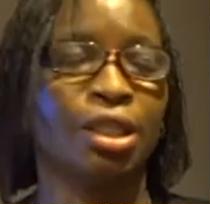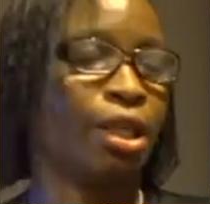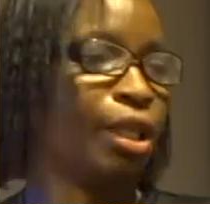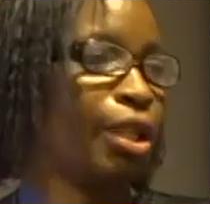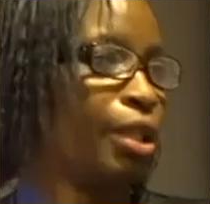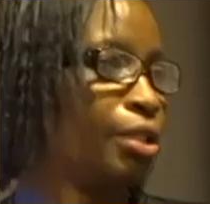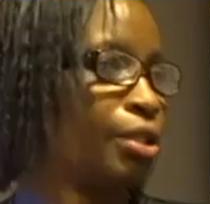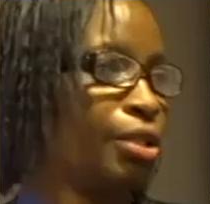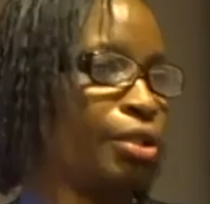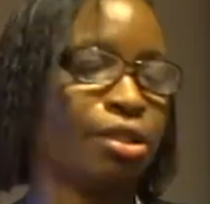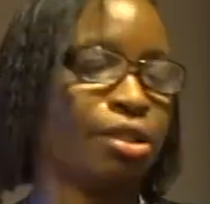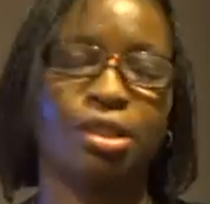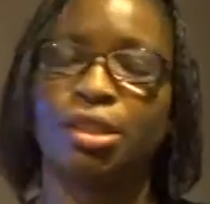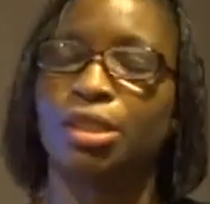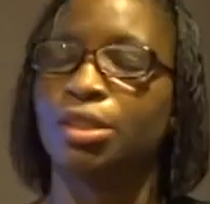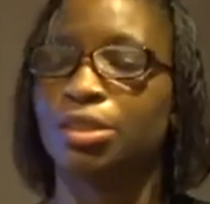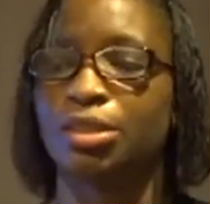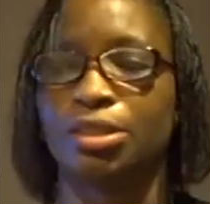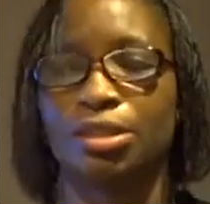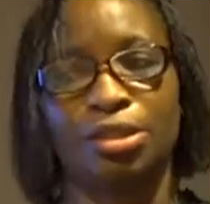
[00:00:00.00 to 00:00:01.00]
it's
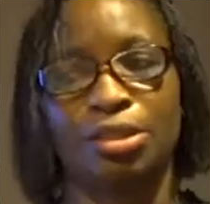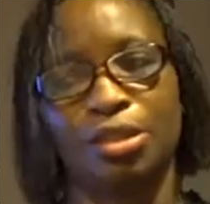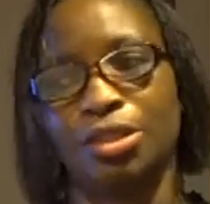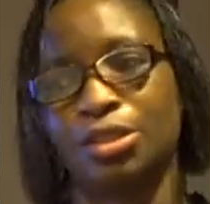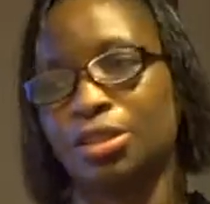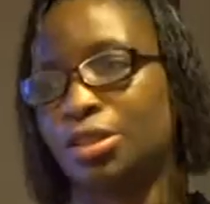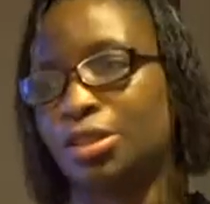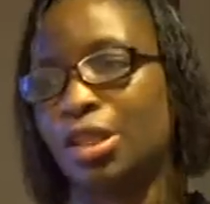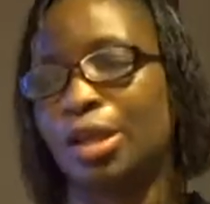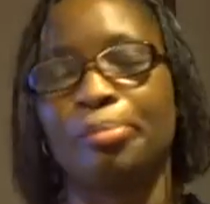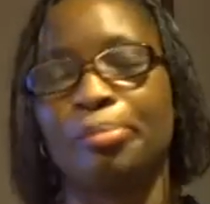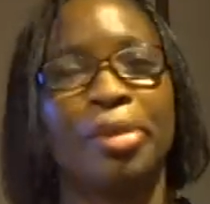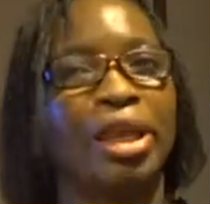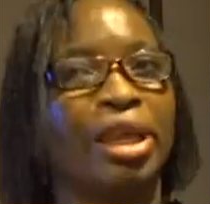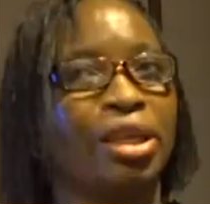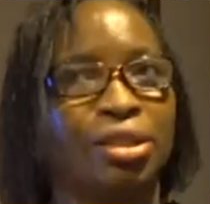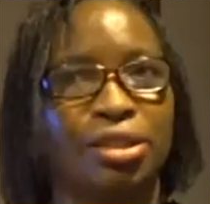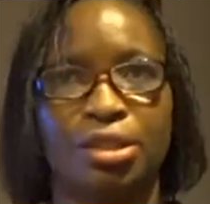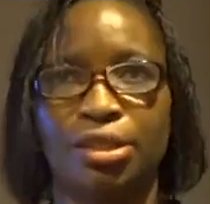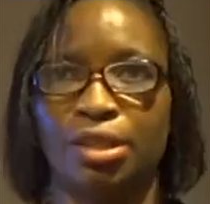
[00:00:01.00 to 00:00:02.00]

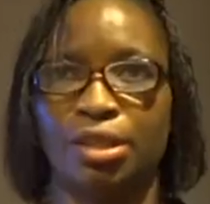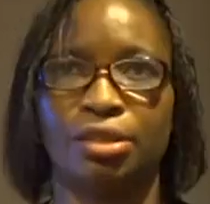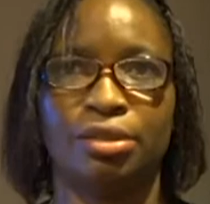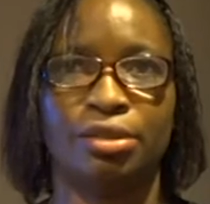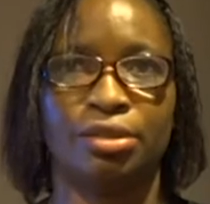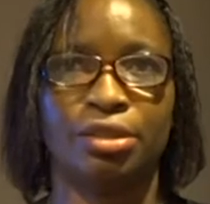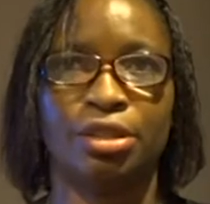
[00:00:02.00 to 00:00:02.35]
amazing.